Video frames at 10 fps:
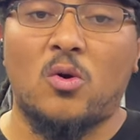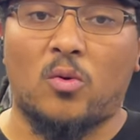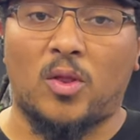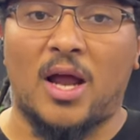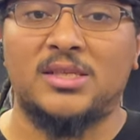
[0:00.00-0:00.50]

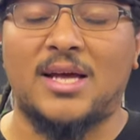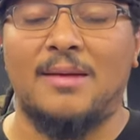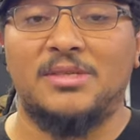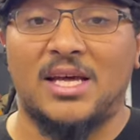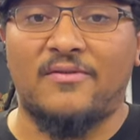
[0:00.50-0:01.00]
where a lot of
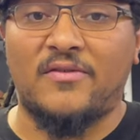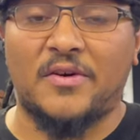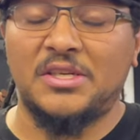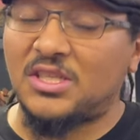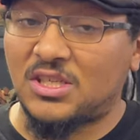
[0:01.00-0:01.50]
times they have a
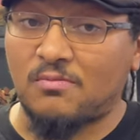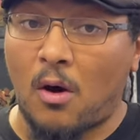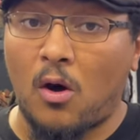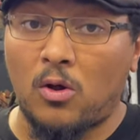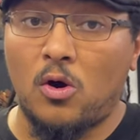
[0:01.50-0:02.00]
very
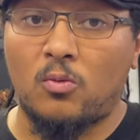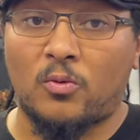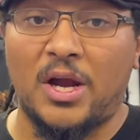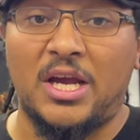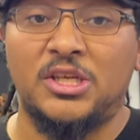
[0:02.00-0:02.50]
small home
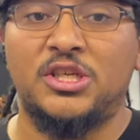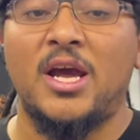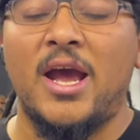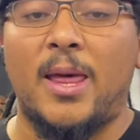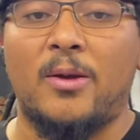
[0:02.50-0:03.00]
range
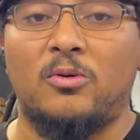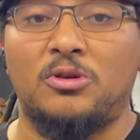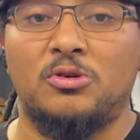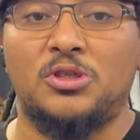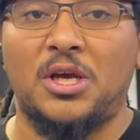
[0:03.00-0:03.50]
and they will
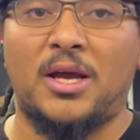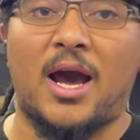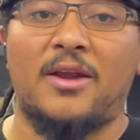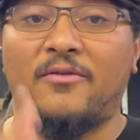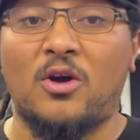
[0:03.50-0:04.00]
usually
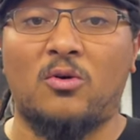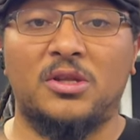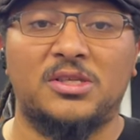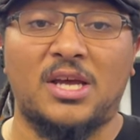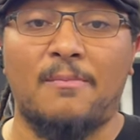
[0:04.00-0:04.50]
kind of go
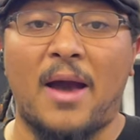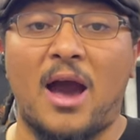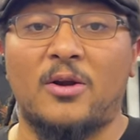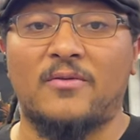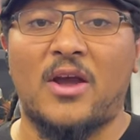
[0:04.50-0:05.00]
into the same pattern.